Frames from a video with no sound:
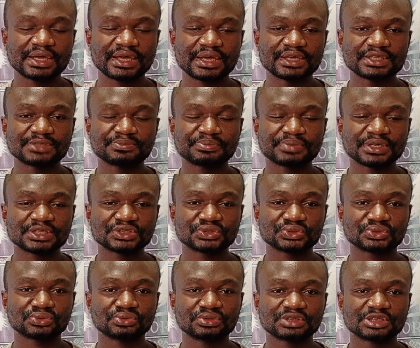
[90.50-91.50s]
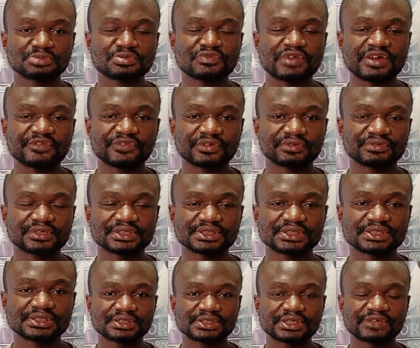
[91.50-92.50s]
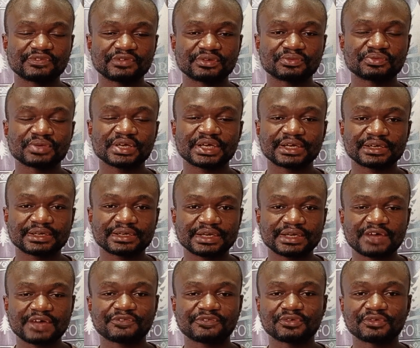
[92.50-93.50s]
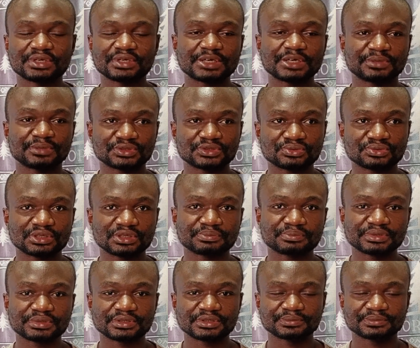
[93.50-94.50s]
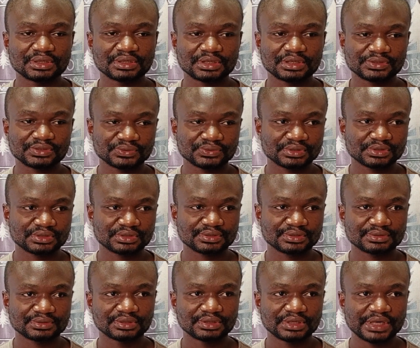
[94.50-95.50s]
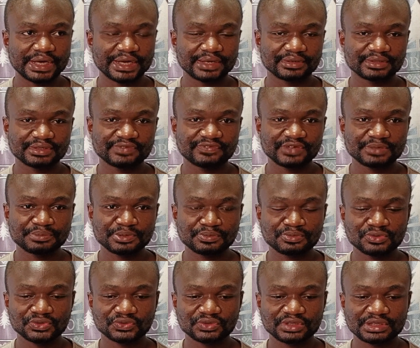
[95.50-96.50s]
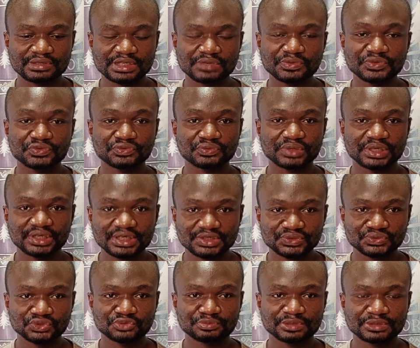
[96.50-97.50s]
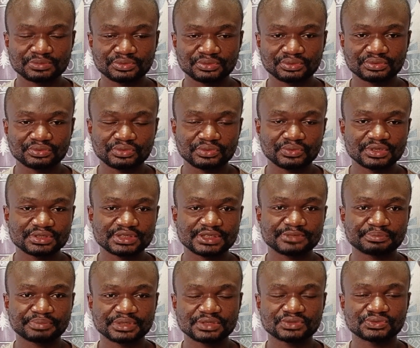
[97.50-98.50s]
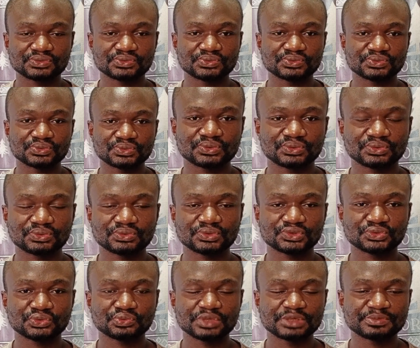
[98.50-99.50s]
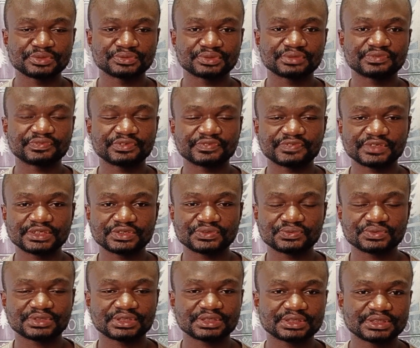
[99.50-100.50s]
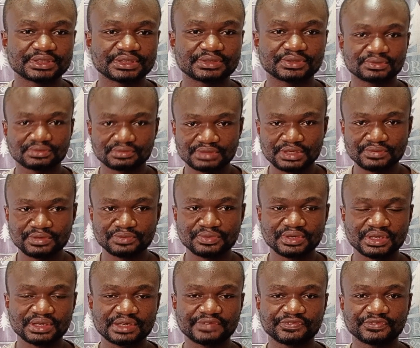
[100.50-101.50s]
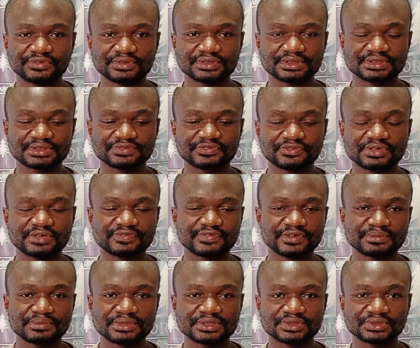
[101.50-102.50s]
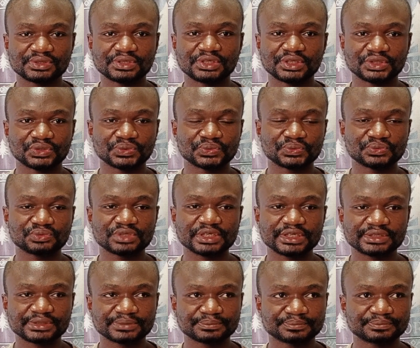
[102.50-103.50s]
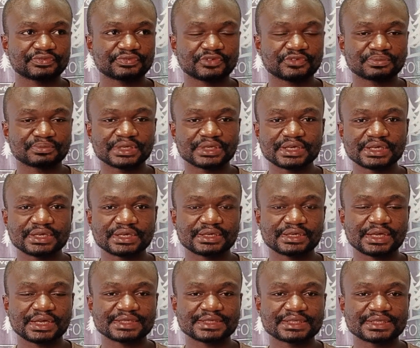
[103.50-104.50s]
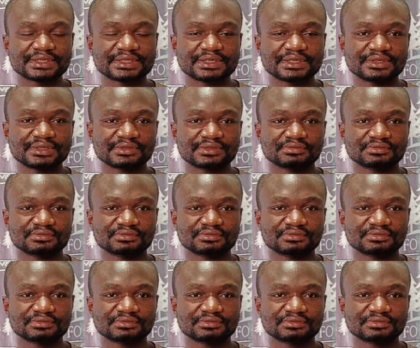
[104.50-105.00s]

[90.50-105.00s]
each person should contribute five hundred cedis even. We can afford that particular pig. That's okay. And different people also can agree to, we are just two people. We want a pig to which will weigh between fifty to sixty. That one we can afford it for our families. So do that. From there, I started